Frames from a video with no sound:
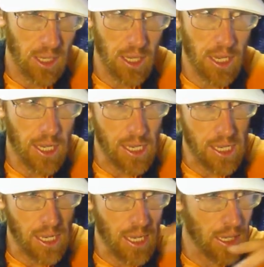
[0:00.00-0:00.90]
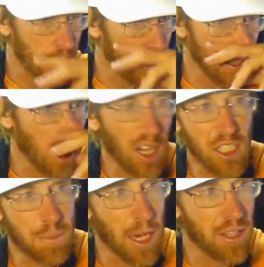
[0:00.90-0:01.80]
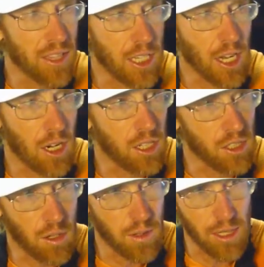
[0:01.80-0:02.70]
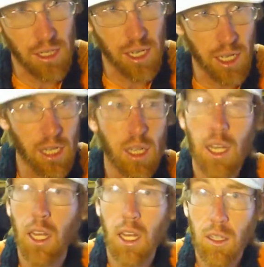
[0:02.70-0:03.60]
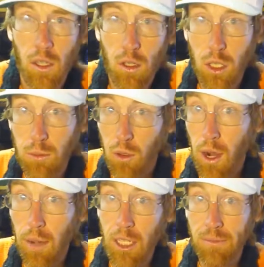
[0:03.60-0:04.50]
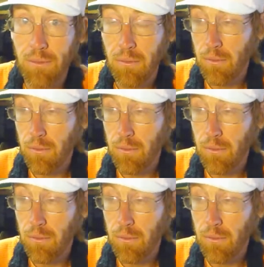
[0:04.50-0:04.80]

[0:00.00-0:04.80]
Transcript: he talks about the ongoing YouTube drama,